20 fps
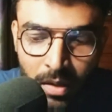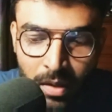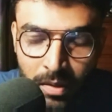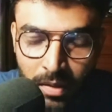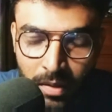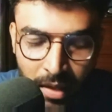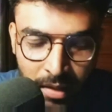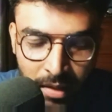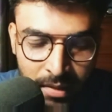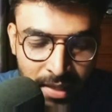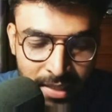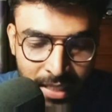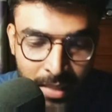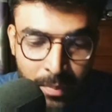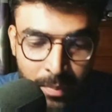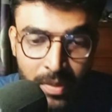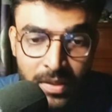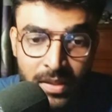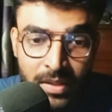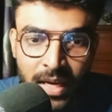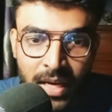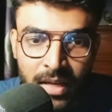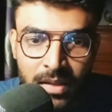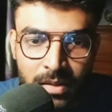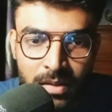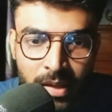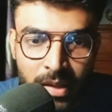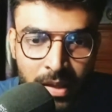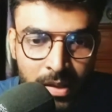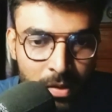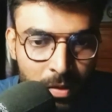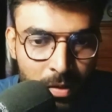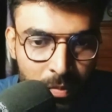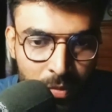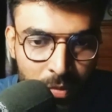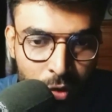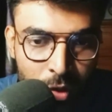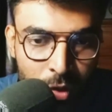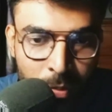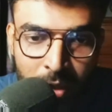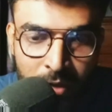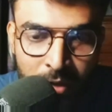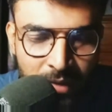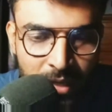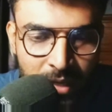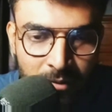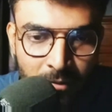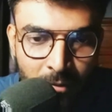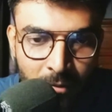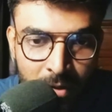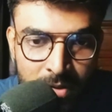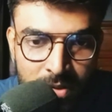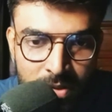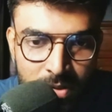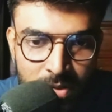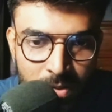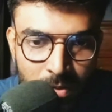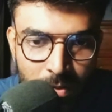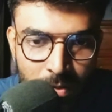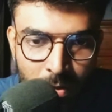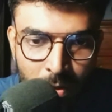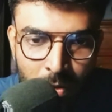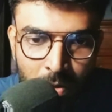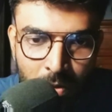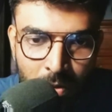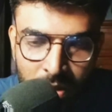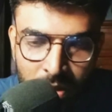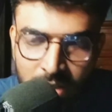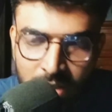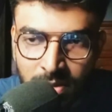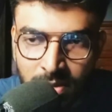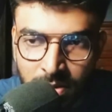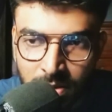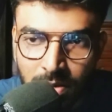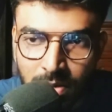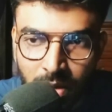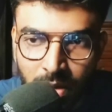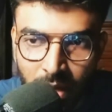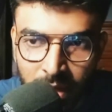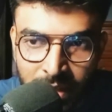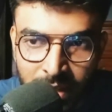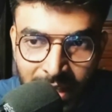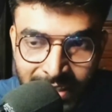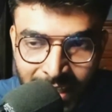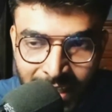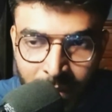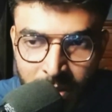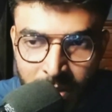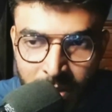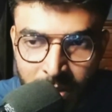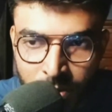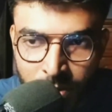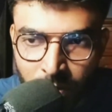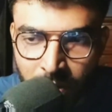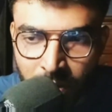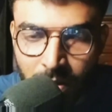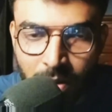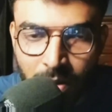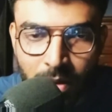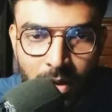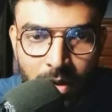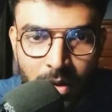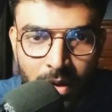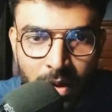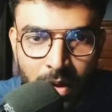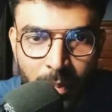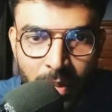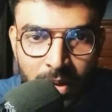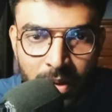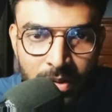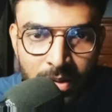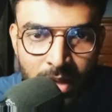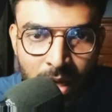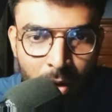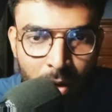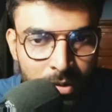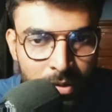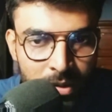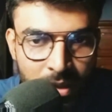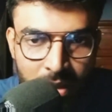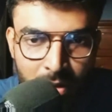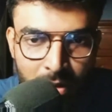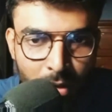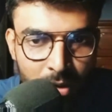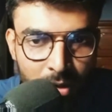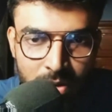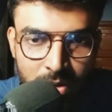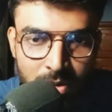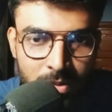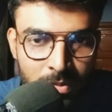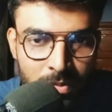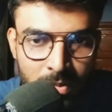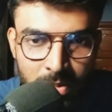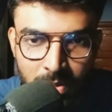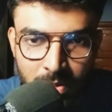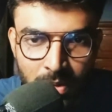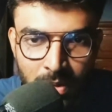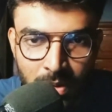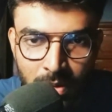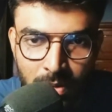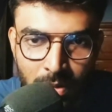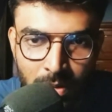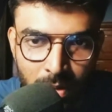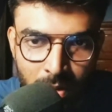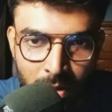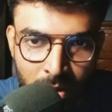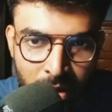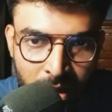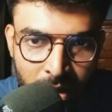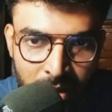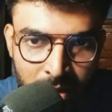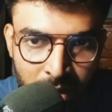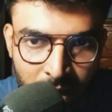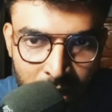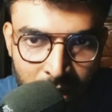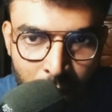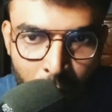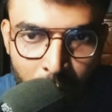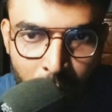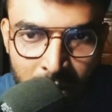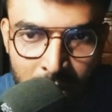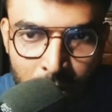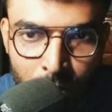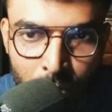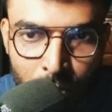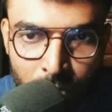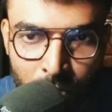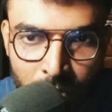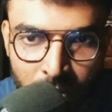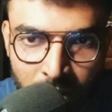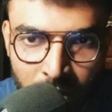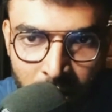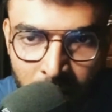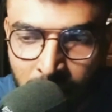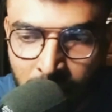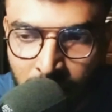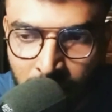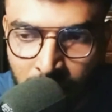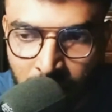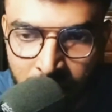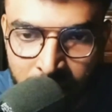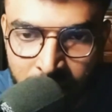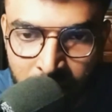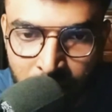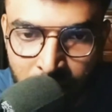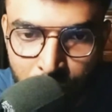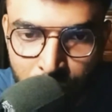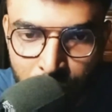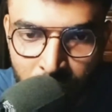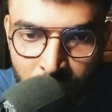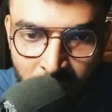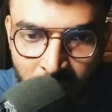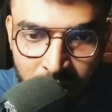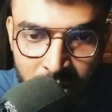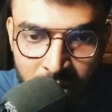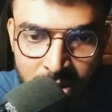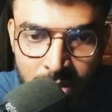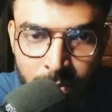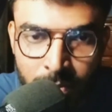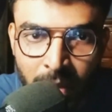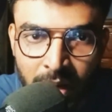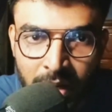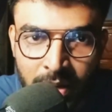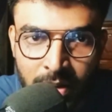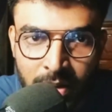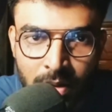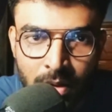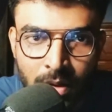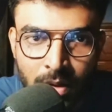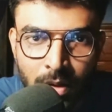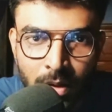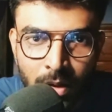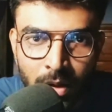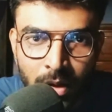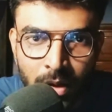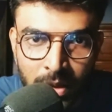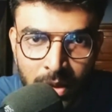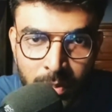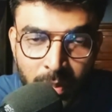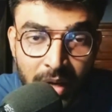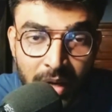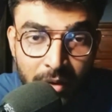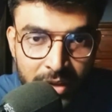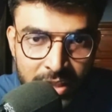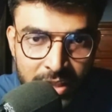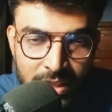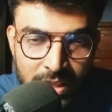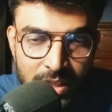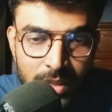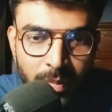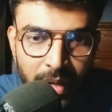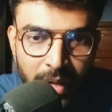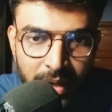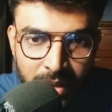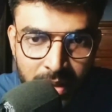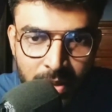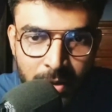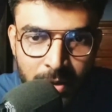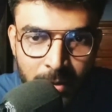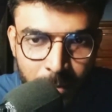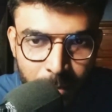at that time. But they had like 3.5 was decent at that time as well. But now they're not like allowing you like they used to at least in my in my region in my you